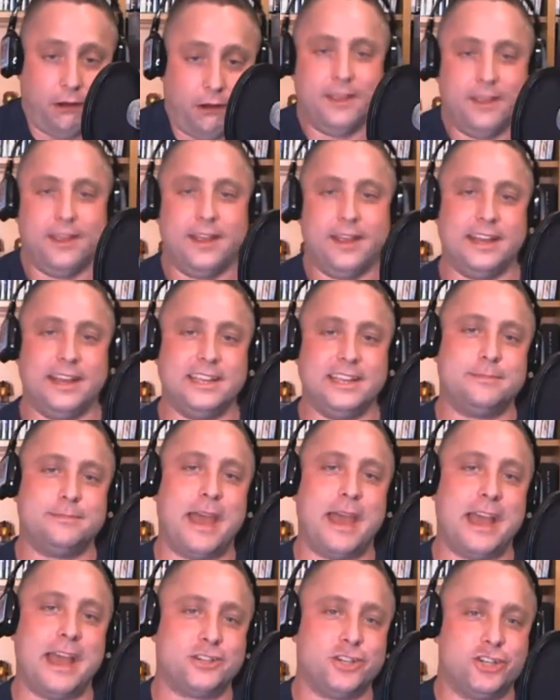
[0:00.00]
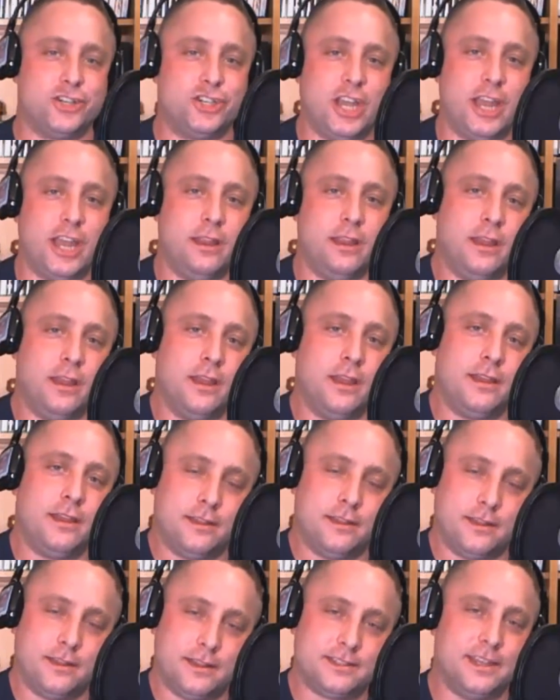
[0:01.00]
and he smashes shit.
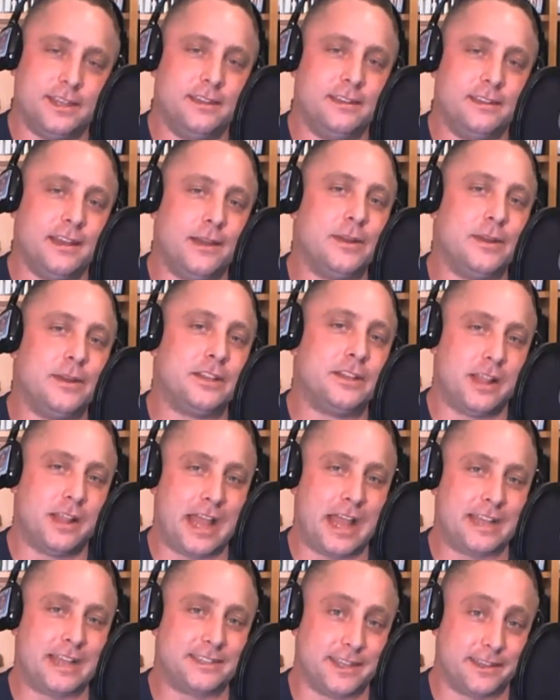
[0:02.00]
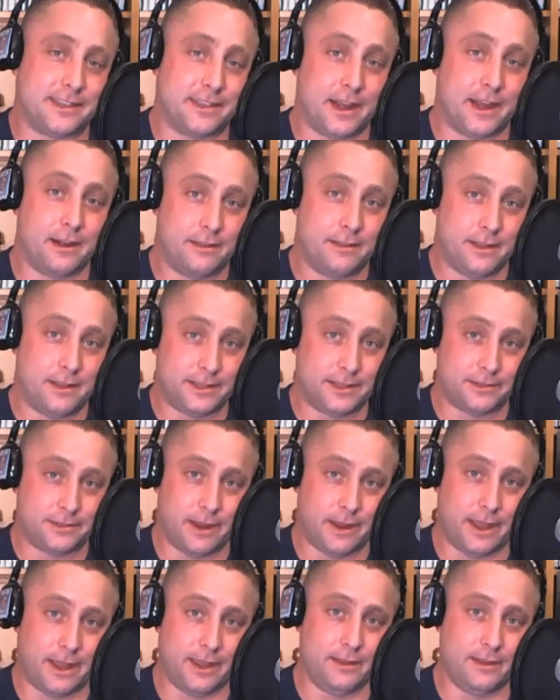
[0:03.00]
See, I went classic there. That's right.